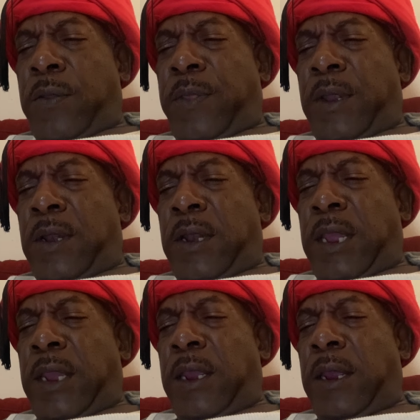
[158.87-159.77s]
the
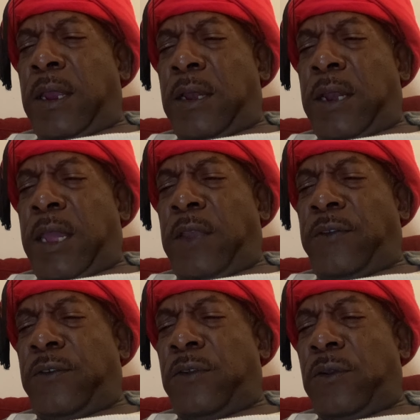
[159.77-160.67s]

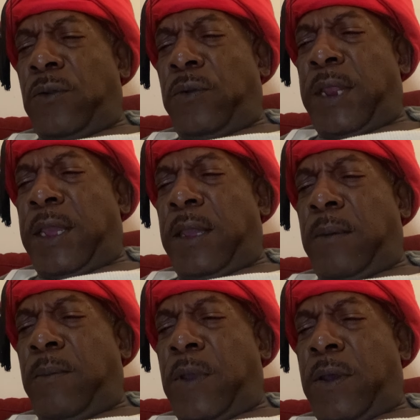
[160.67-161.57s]
national
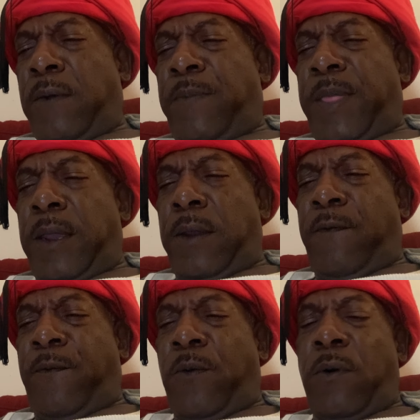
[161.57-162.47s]
name of their
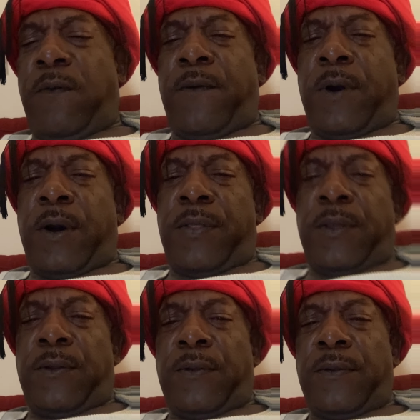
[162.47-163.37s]

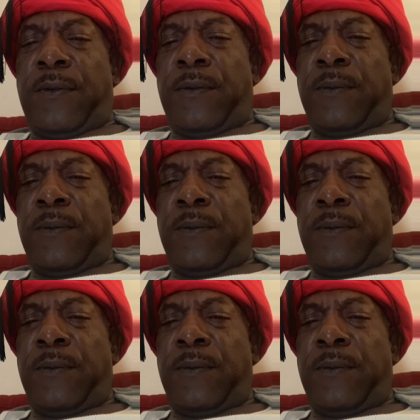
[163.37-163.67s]
forefathers,